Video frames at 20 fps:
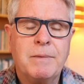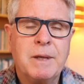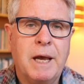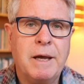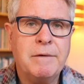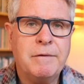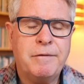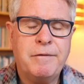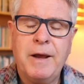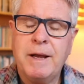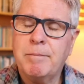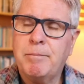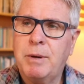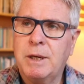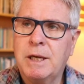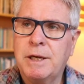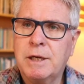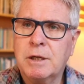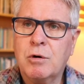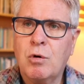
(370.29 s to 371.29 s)
And in fact,
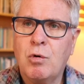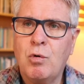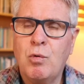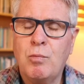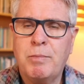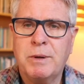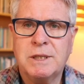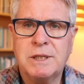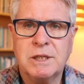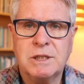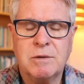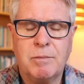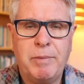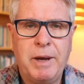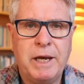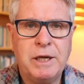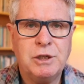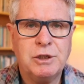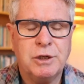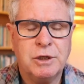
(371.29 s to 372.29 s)
political
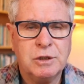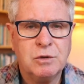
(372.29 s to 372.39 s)
participation